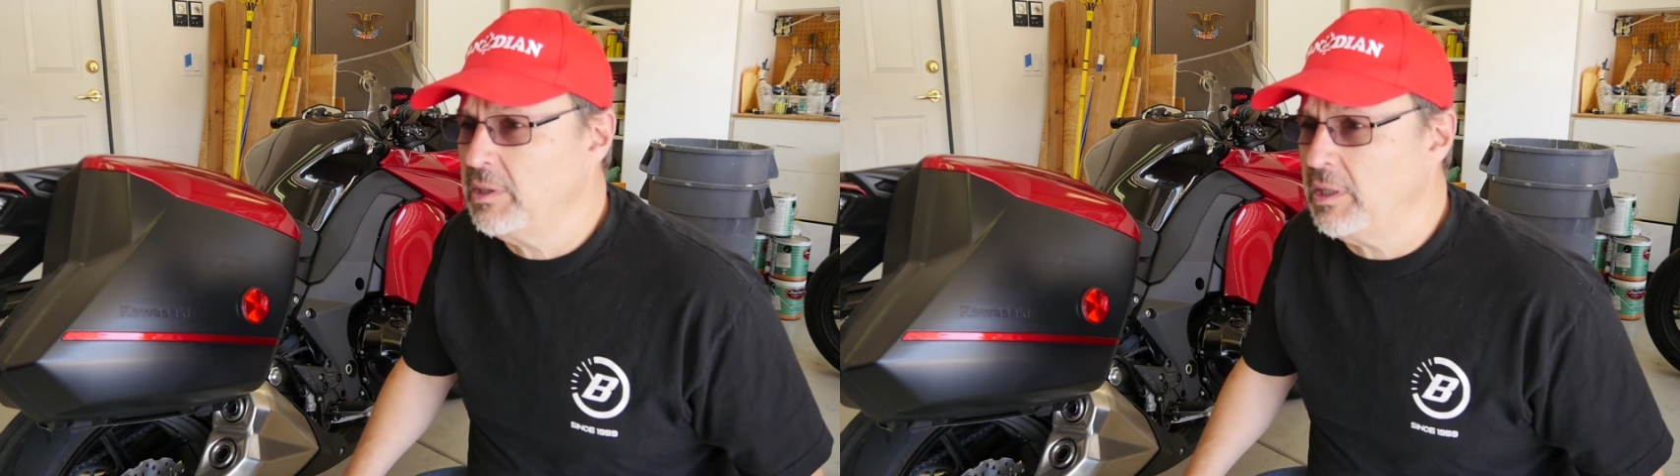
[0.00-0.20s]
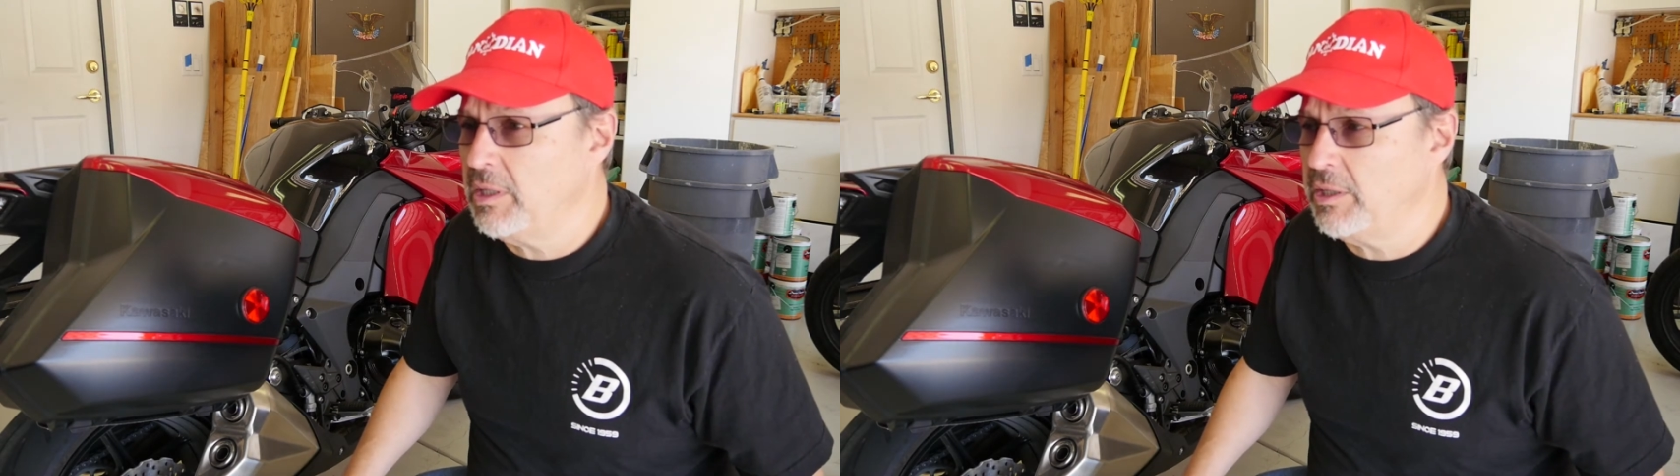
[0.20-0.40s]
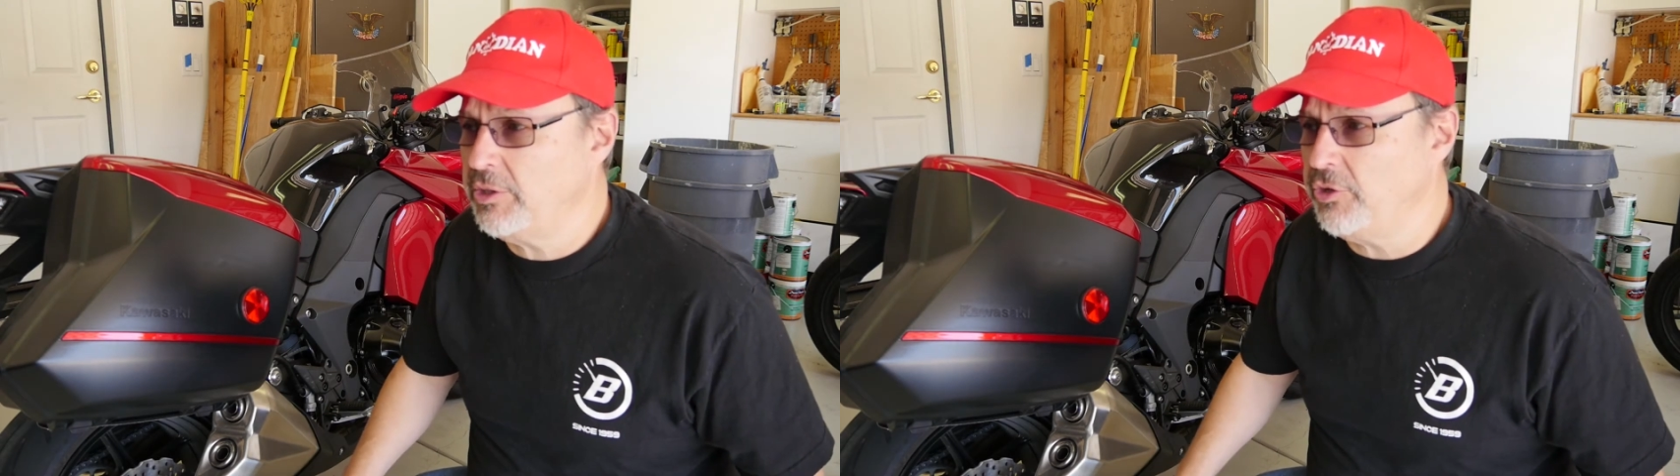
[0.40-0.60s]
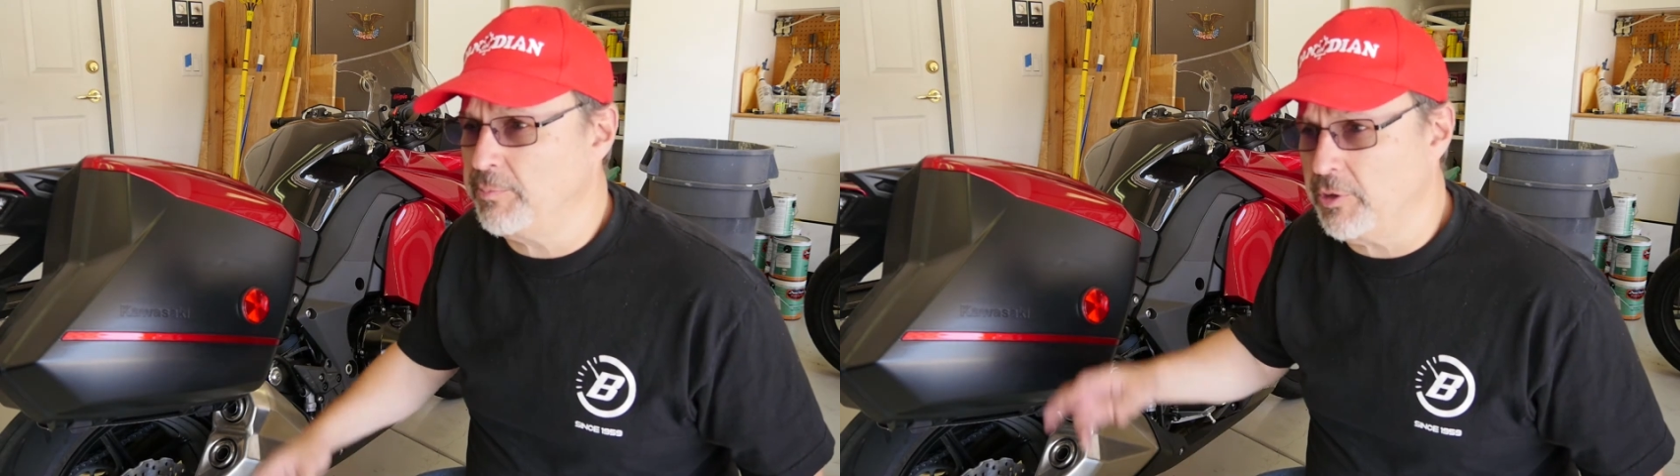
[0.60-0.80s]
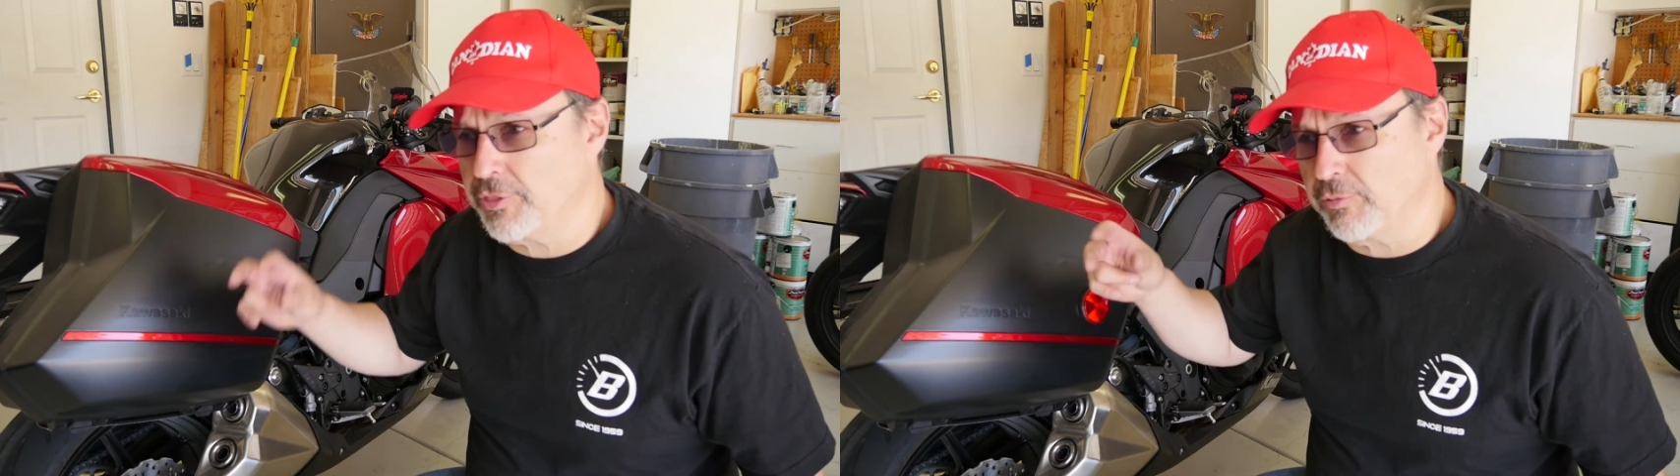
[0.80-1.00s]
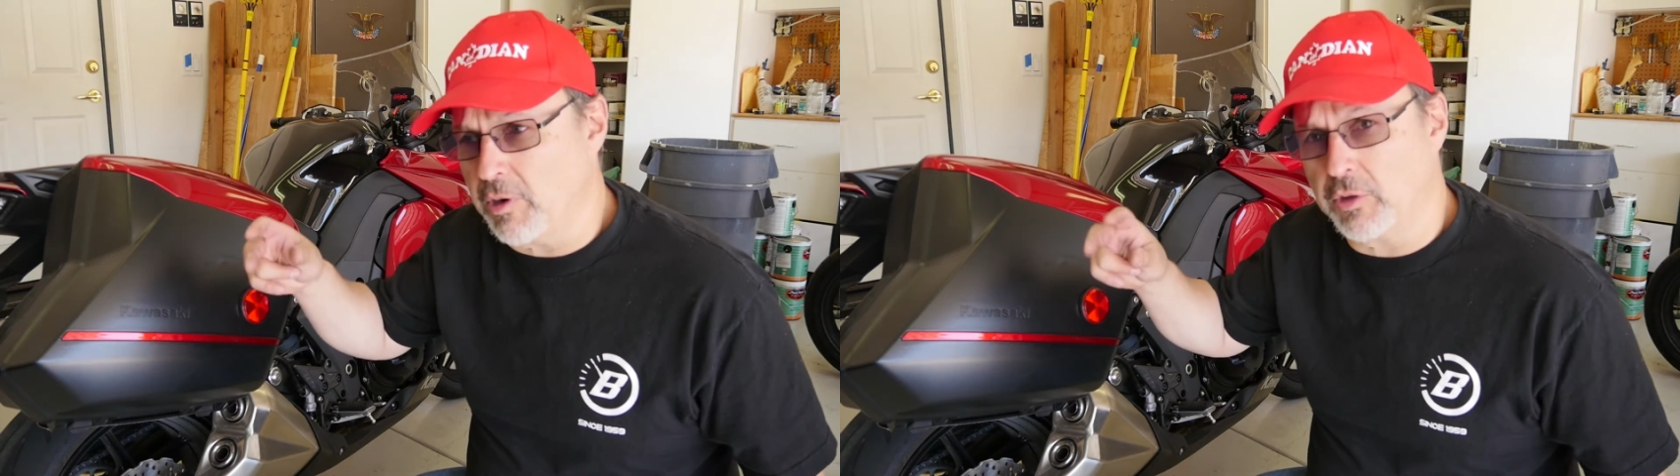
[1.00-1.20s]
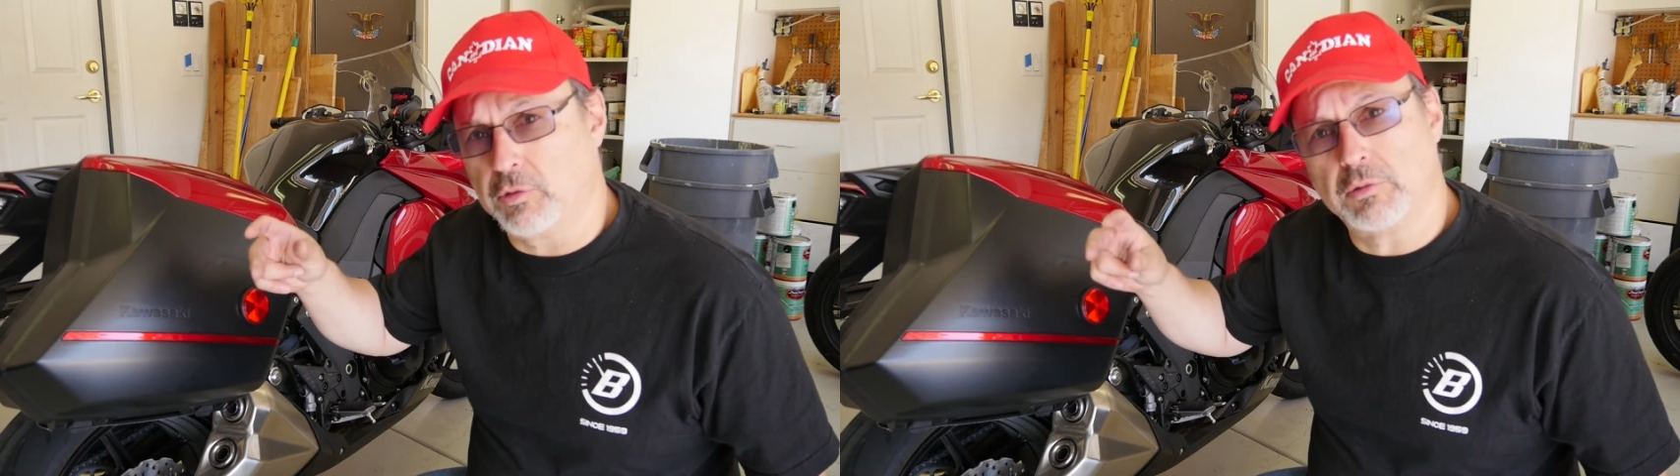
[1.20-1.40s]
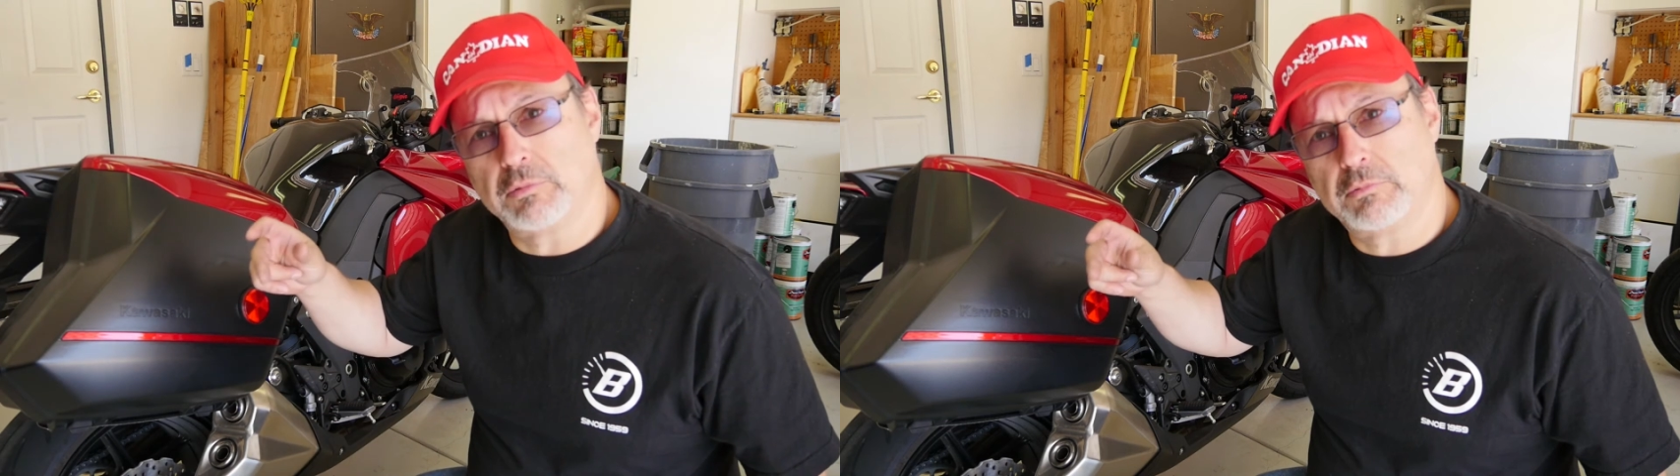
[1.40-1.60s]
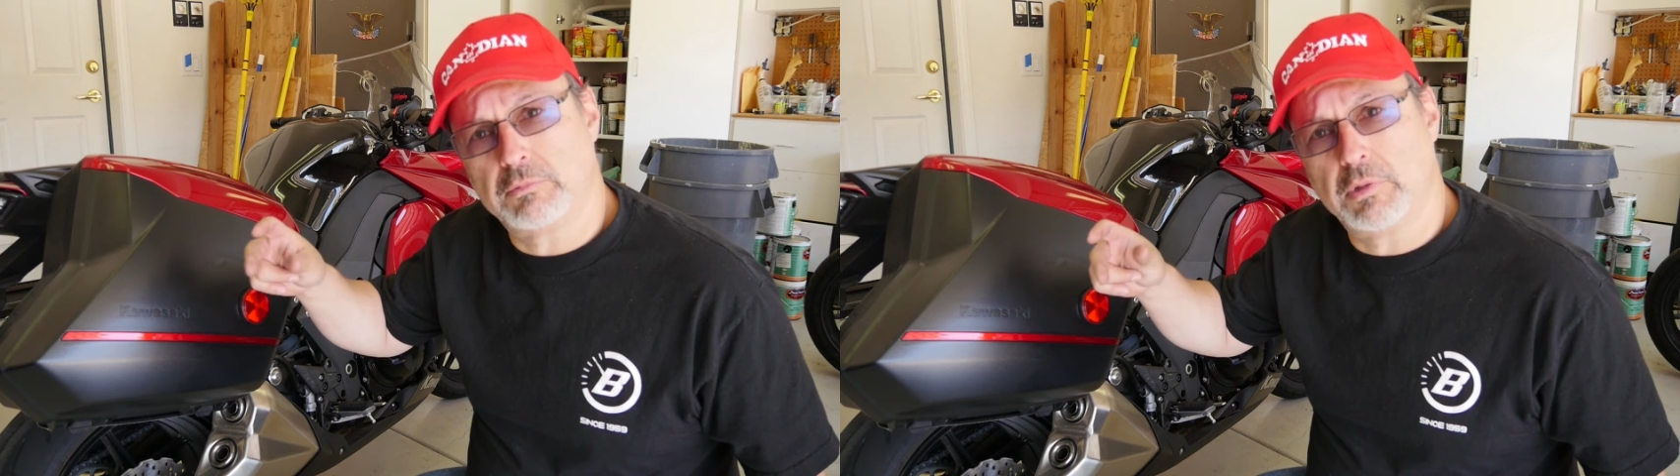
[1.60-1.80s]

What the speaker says: You can put a throttle